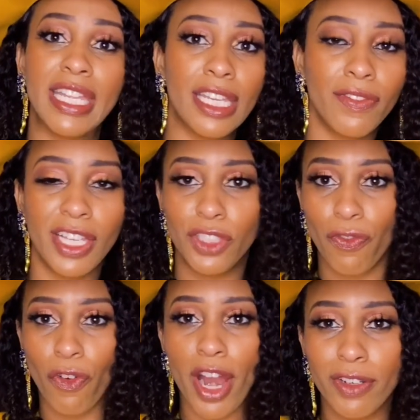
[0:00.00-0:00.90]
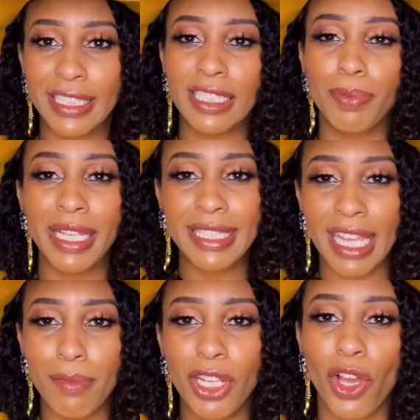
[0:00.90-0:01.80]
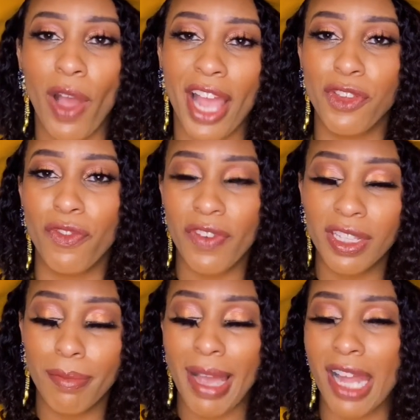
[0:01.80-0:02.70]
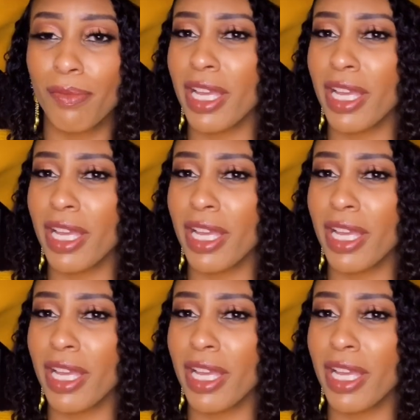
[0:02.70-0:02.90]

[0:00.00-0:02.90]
any of these fragrances, please let me know how you feel about them.